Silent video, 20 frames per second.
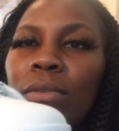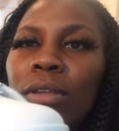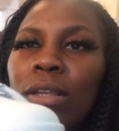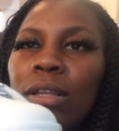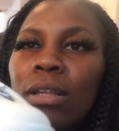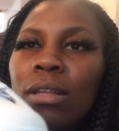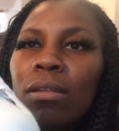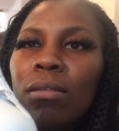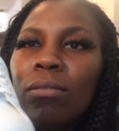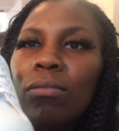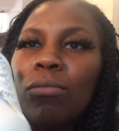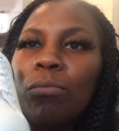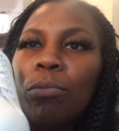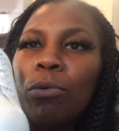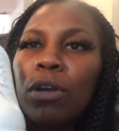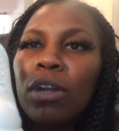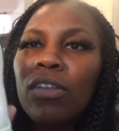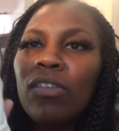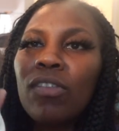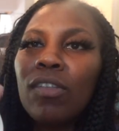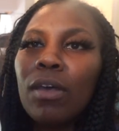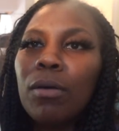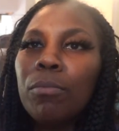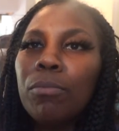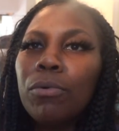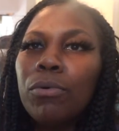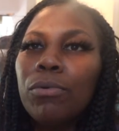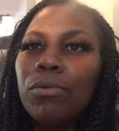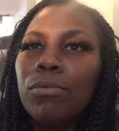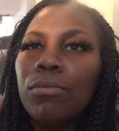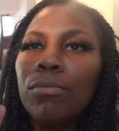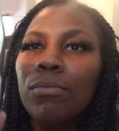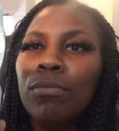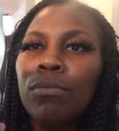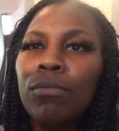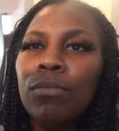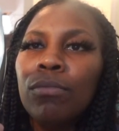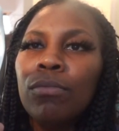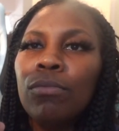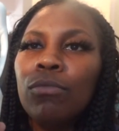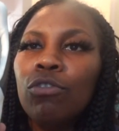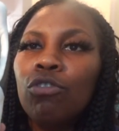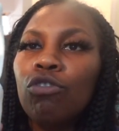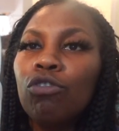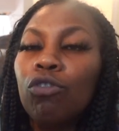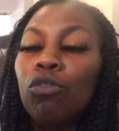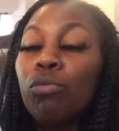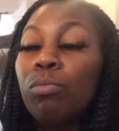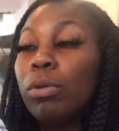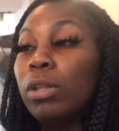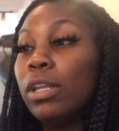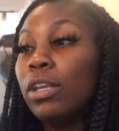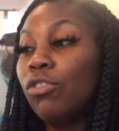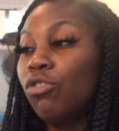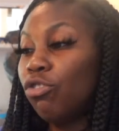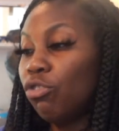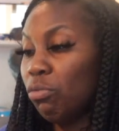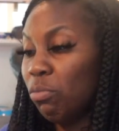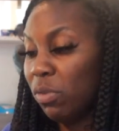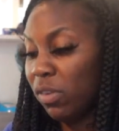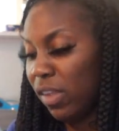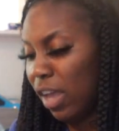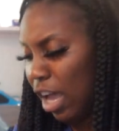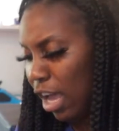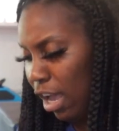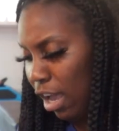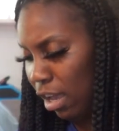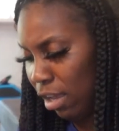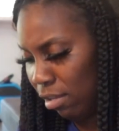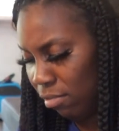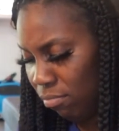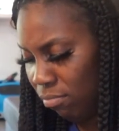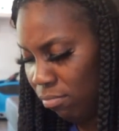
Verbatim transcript: mm, pretty simple shoe but this shoe was high